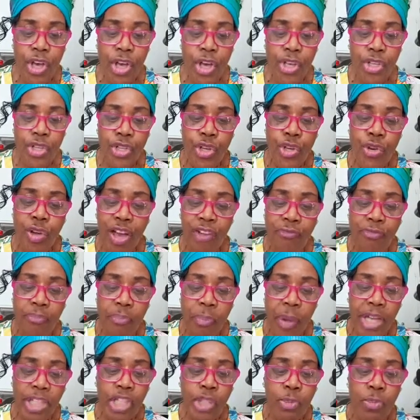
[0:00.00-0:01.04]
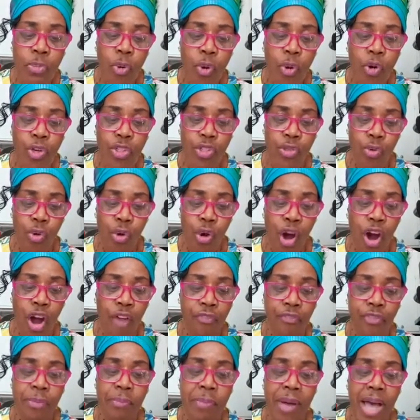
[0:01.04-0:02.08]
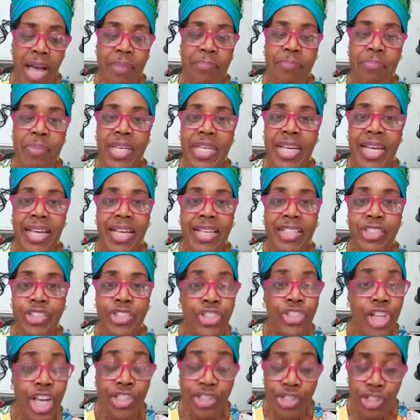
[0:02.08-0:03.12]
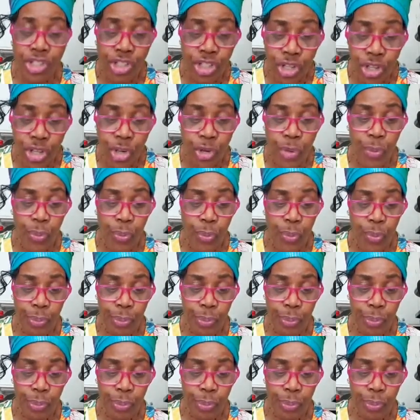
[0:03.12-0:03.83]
You have much more to offer by being just you